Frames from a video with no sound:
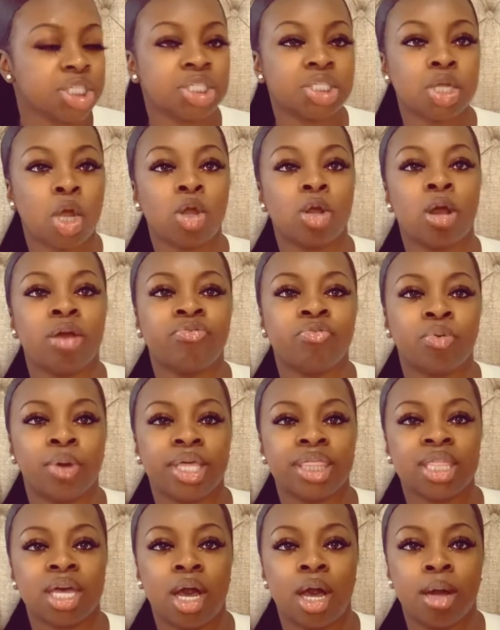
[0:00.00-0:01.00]
start off
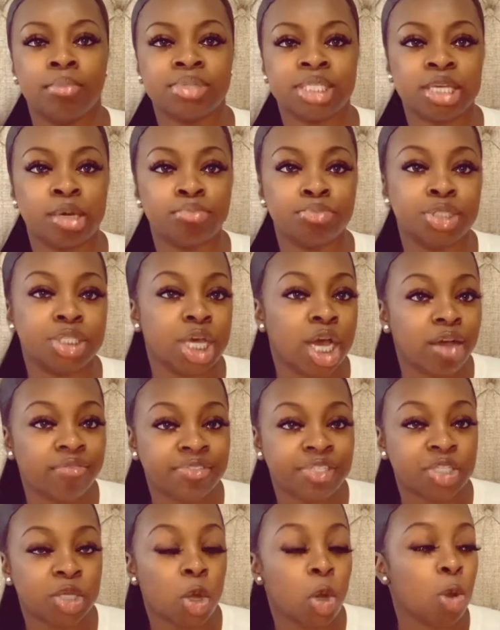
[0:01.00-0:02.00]
with some Dove
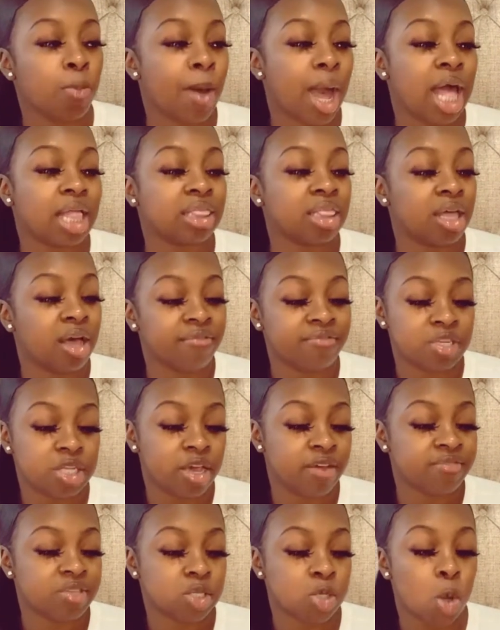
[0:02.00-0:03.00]
soap. I love
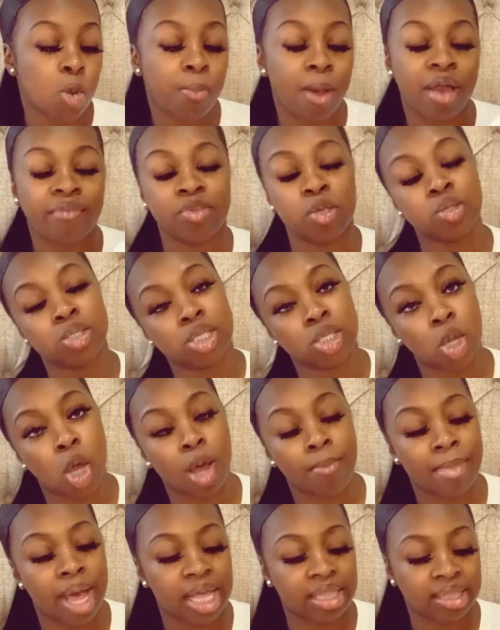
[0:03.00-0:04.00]
Dove soap. I've used it
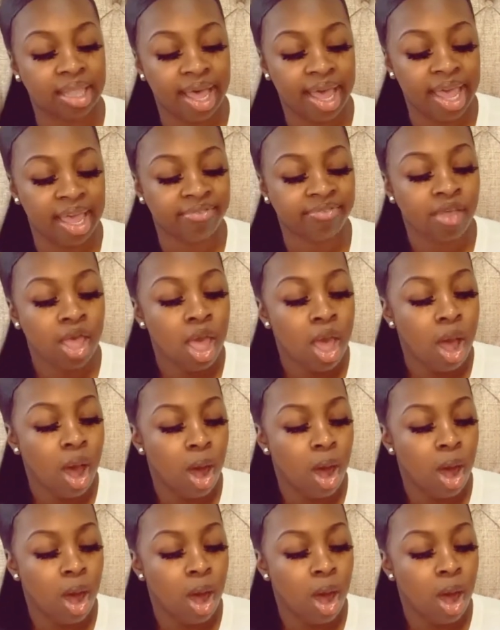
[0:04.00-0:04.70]
all my life.